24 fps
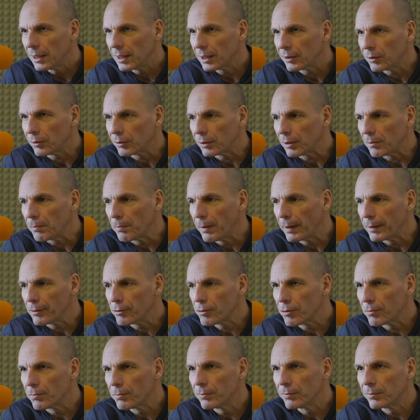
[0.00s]
I taught in
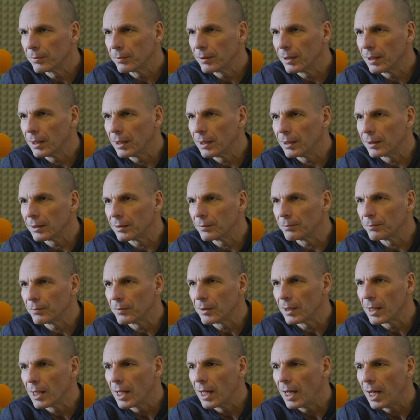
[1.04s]
Belgium,
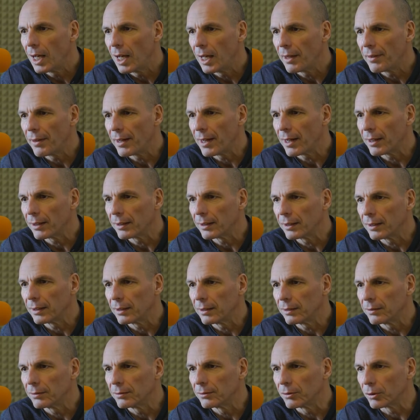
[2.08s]
and then
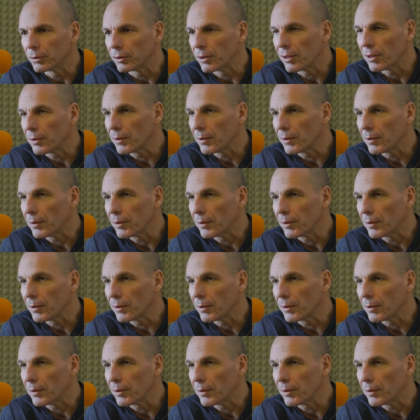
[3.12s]
I taught in